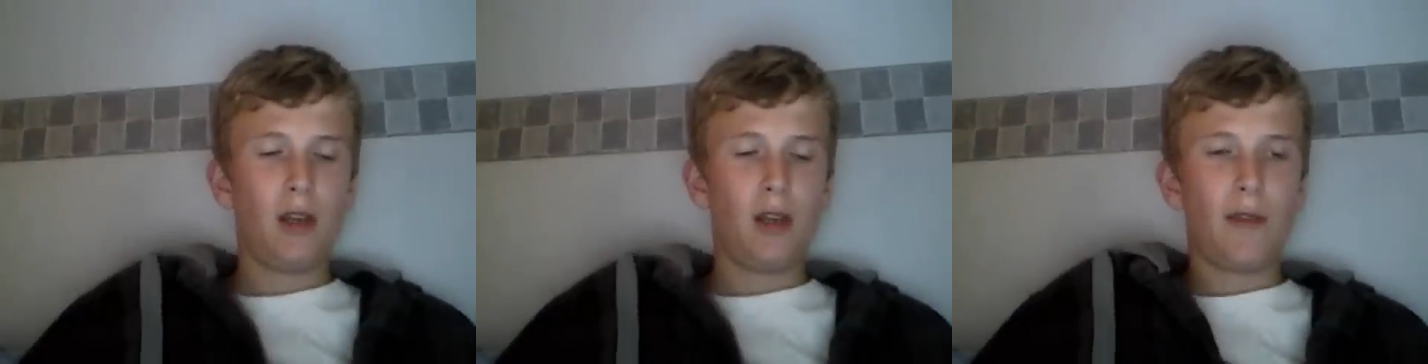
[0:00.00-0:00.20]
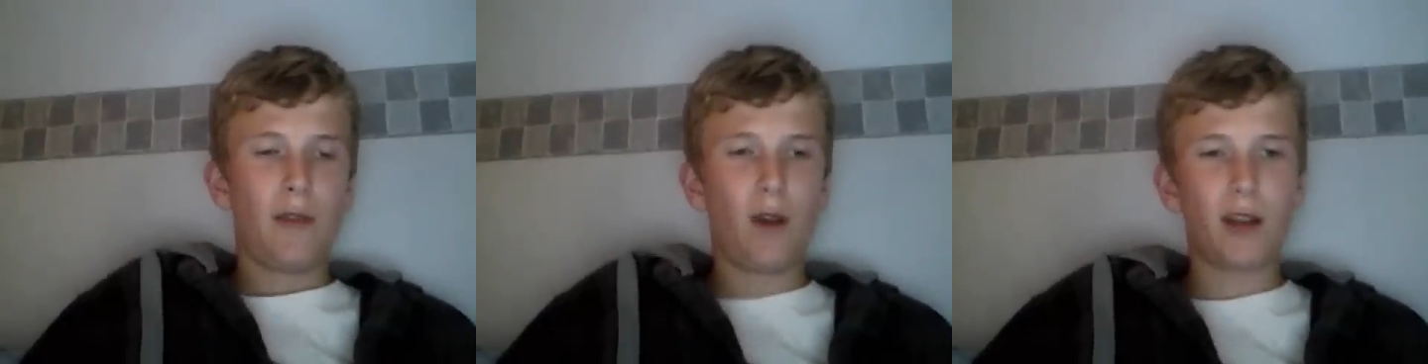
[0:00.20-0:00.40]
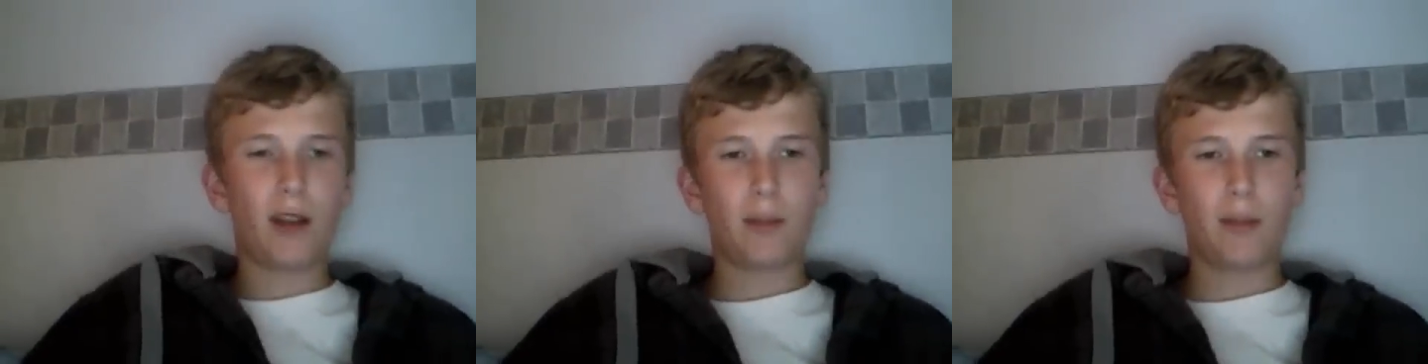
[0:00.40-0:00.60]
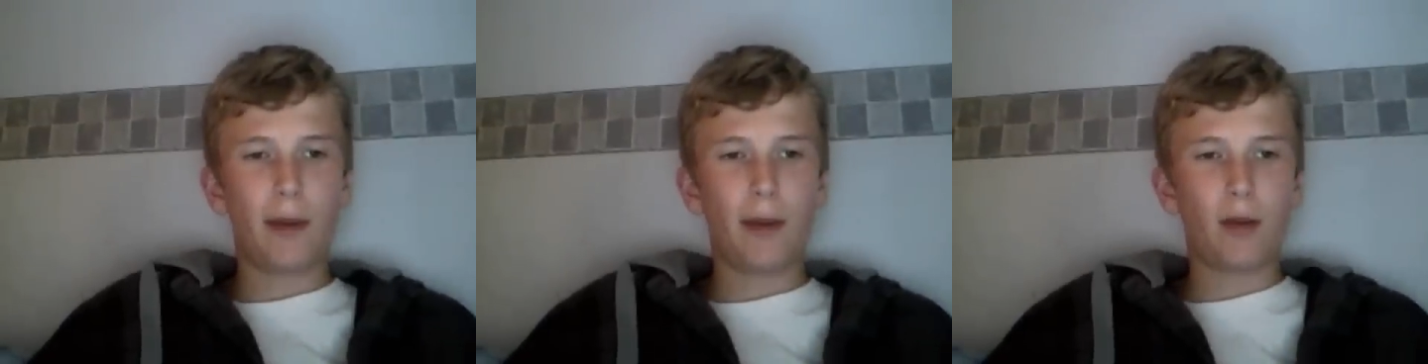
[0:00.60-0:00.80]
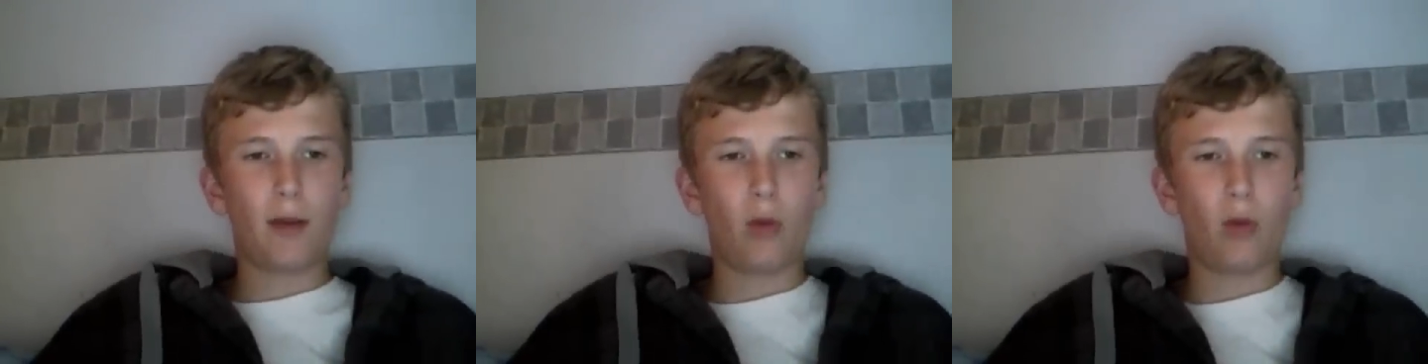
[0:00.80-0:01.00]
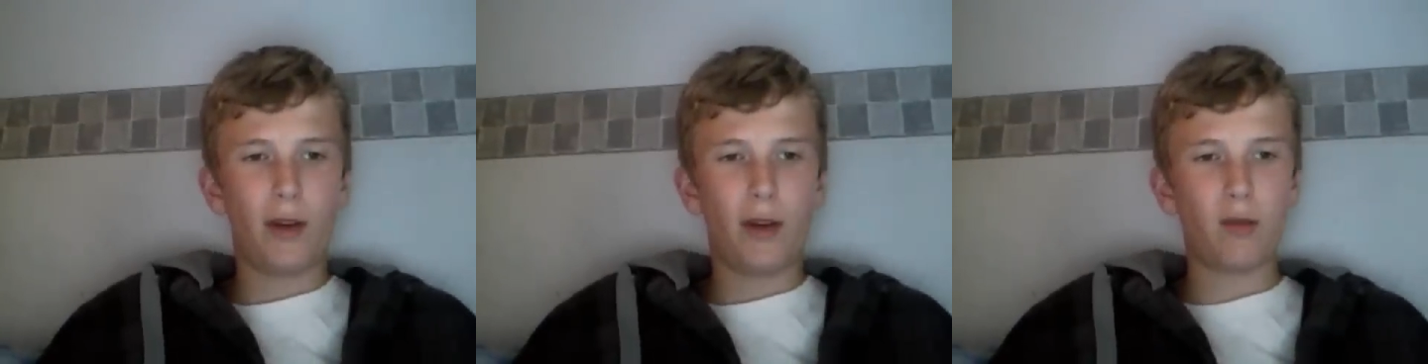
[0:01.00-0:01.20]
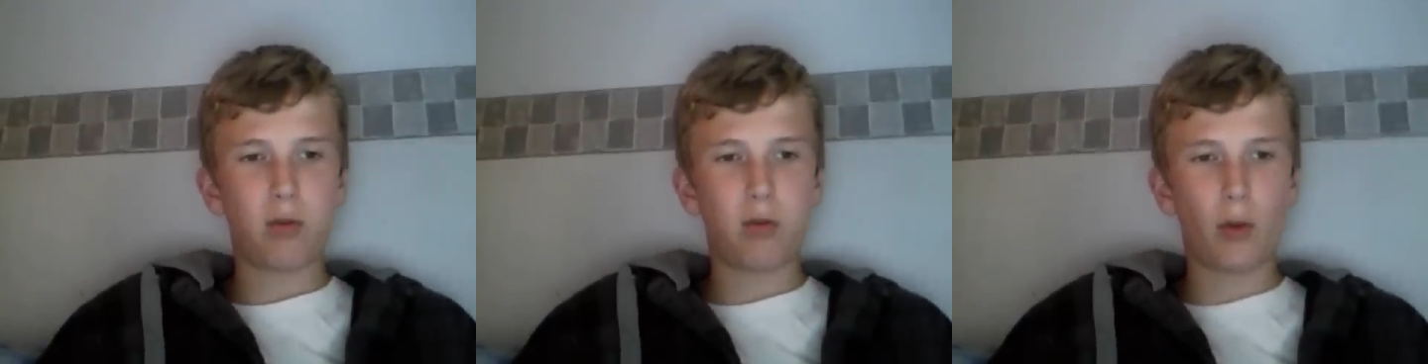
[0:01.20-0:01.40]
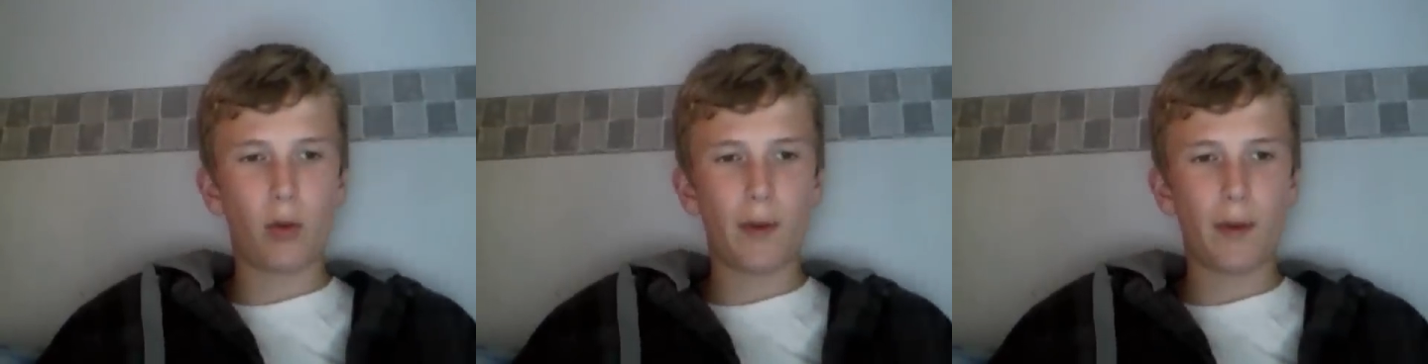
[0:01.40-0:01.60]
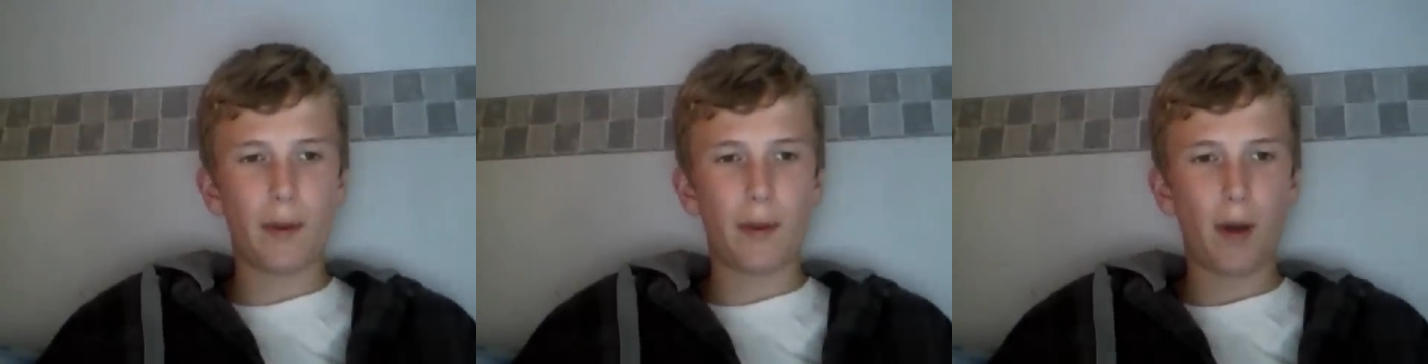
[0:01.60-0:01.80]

If I had to pick one, it would probably be